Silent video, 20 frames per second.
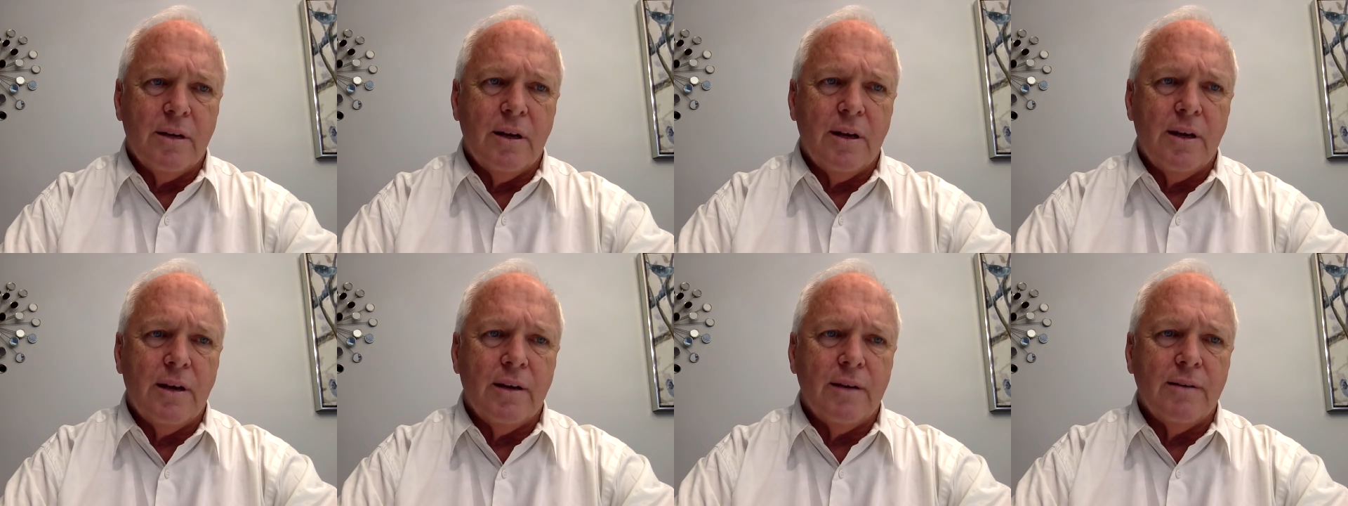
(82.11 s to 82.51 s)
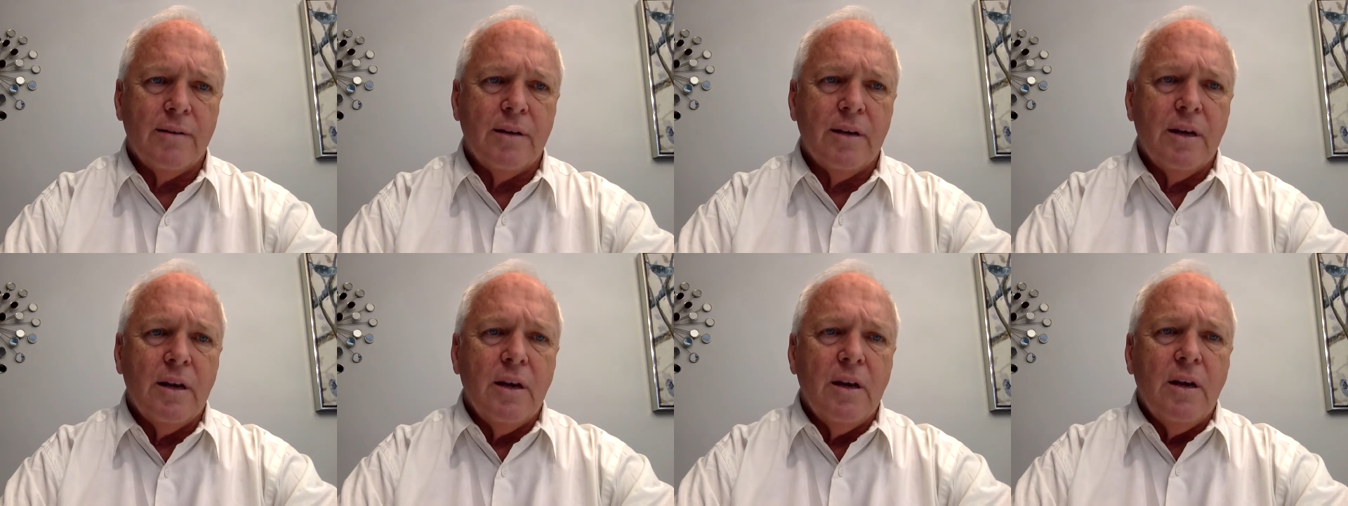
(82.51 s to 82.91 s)
And
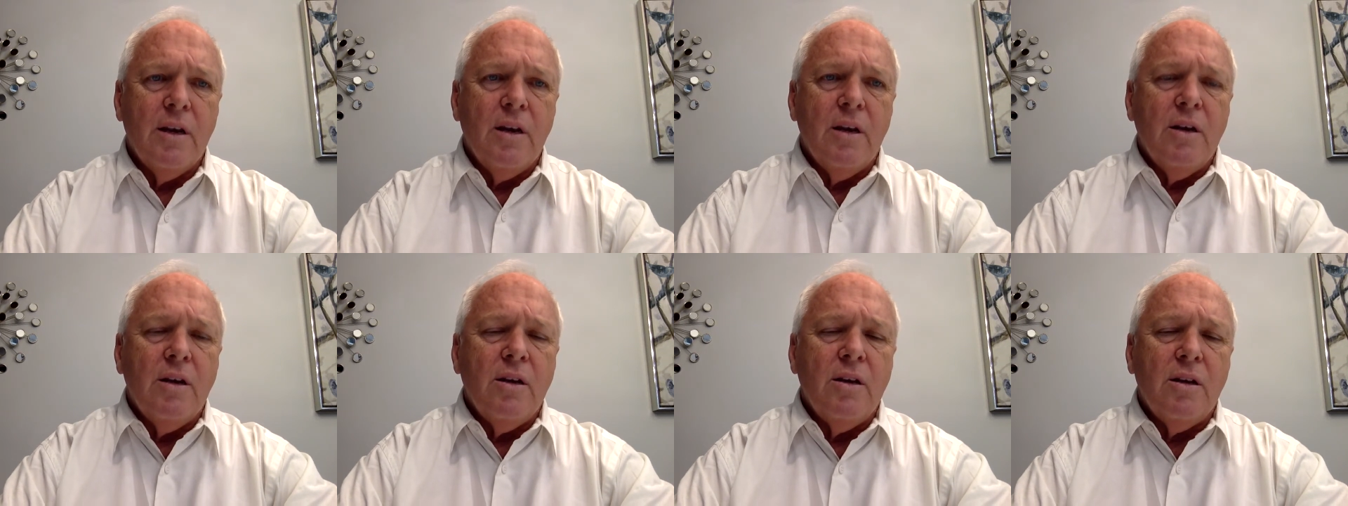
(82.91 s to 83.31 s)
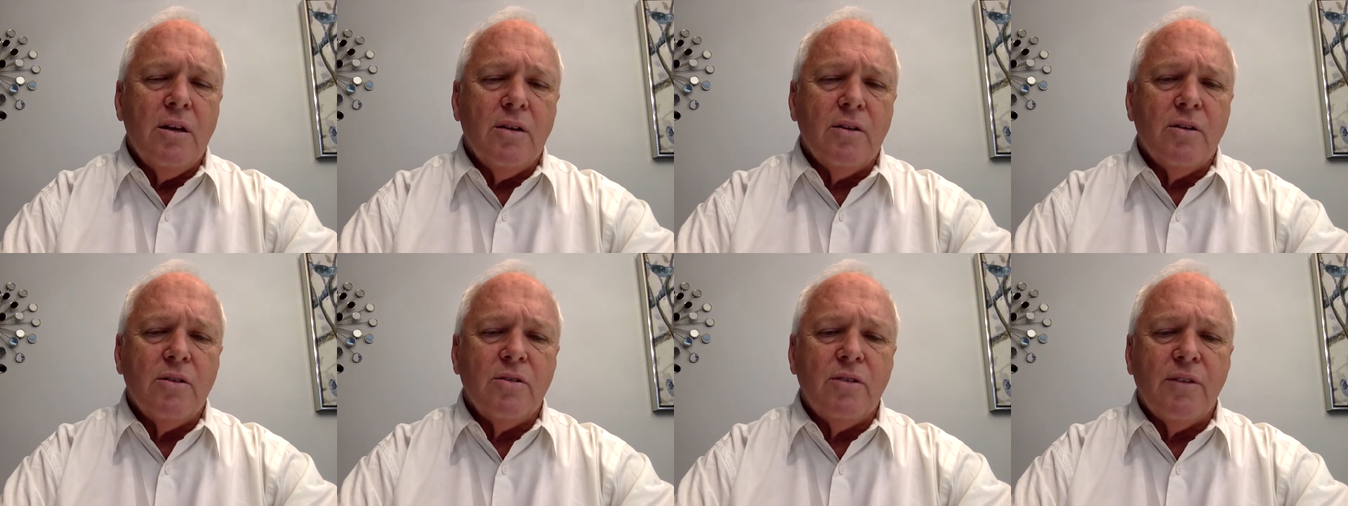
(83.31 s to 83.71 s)

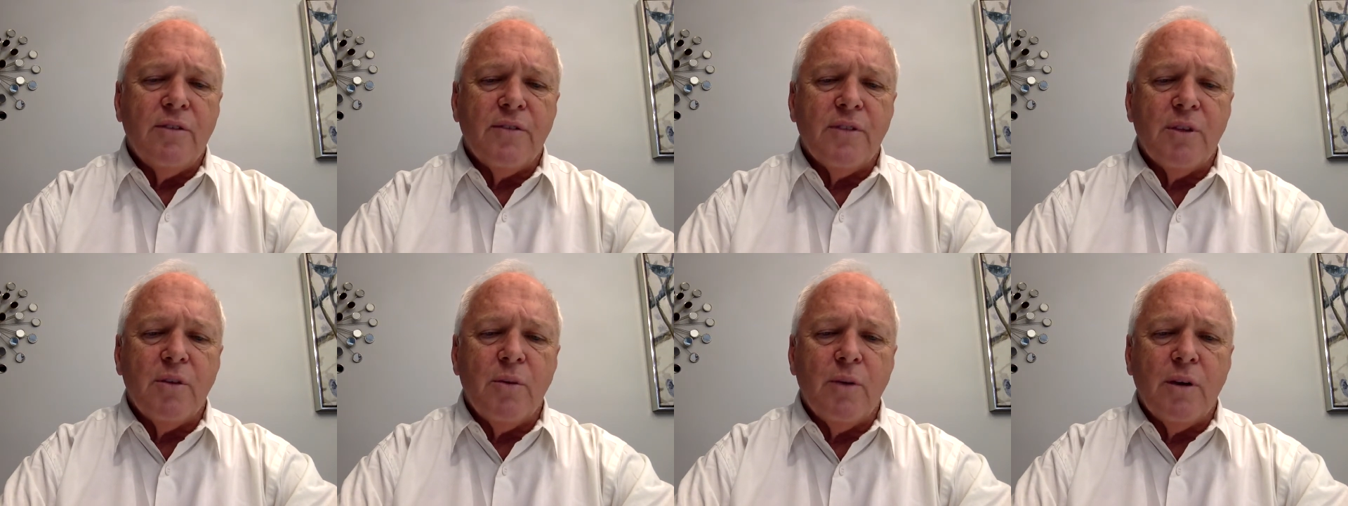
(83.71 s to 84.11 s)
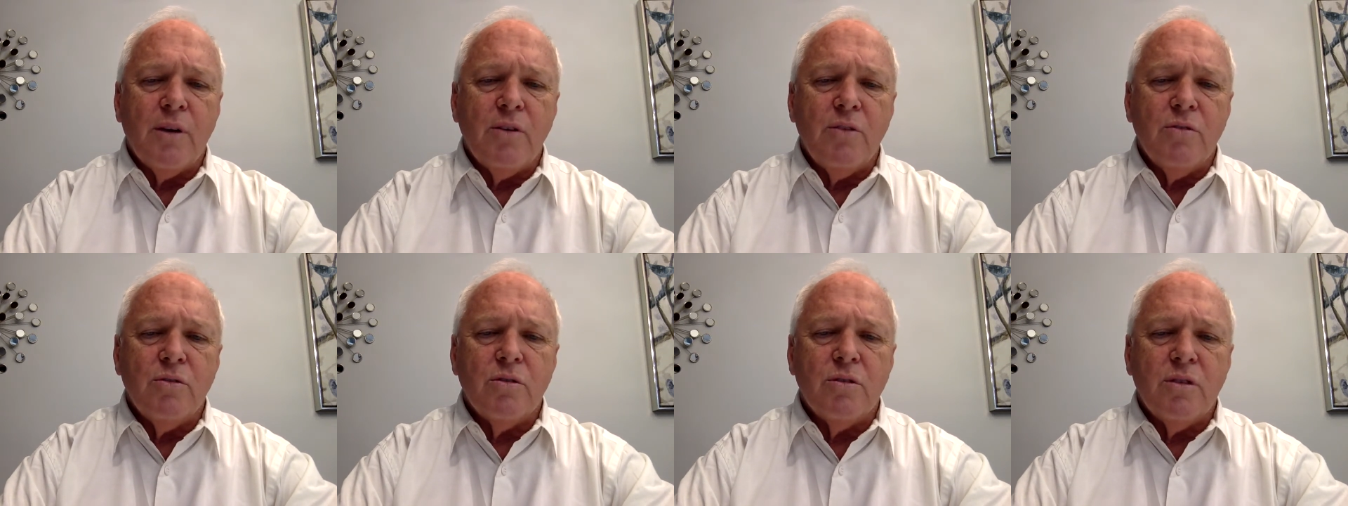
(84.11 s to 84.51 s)
you definitely want
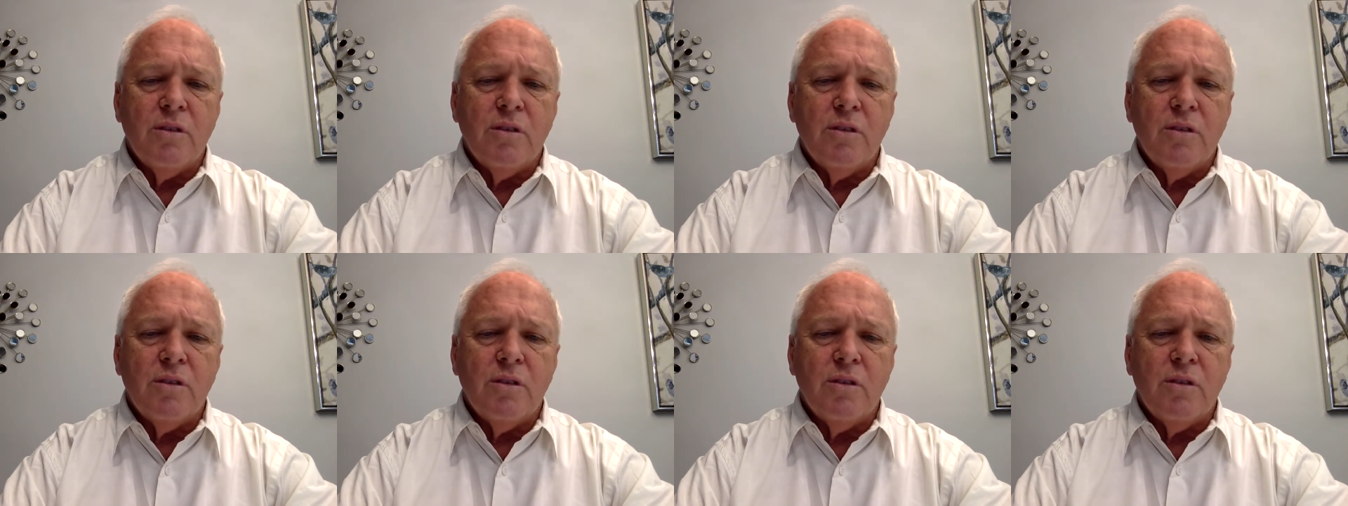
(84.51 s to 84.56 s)
to use